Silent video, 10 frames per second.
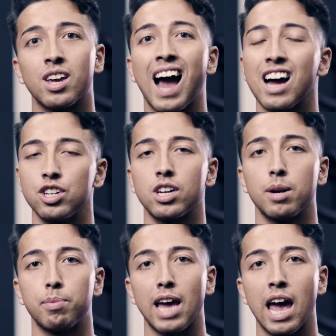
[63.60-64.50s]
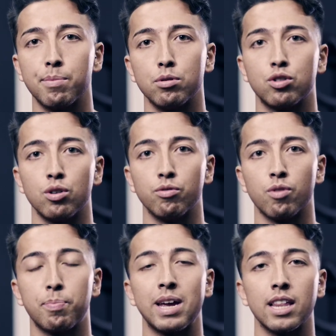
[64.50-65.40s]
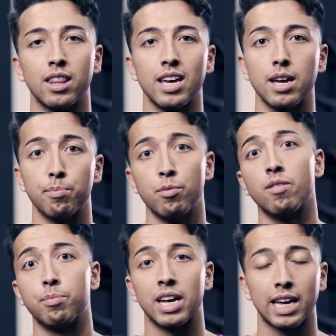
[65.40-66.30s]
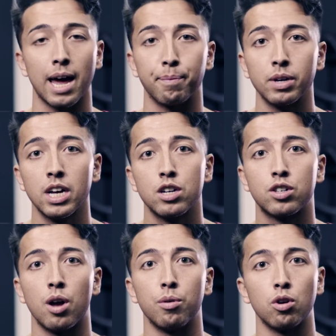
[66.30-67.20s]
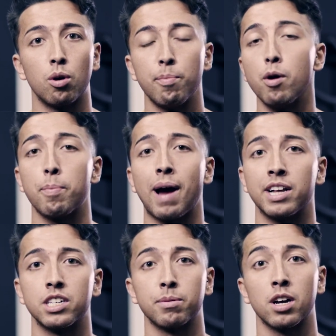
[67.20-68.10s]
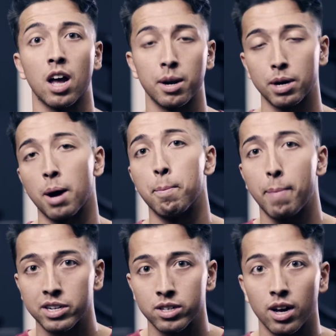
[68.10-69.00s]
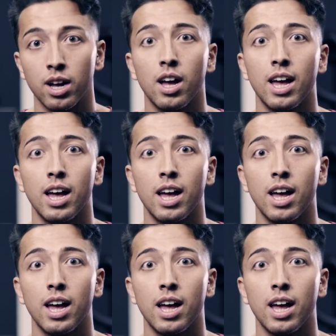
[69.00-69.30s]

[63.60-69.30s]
you're actually going to be able to repeat the movement again. So your motor patterns are going to become better.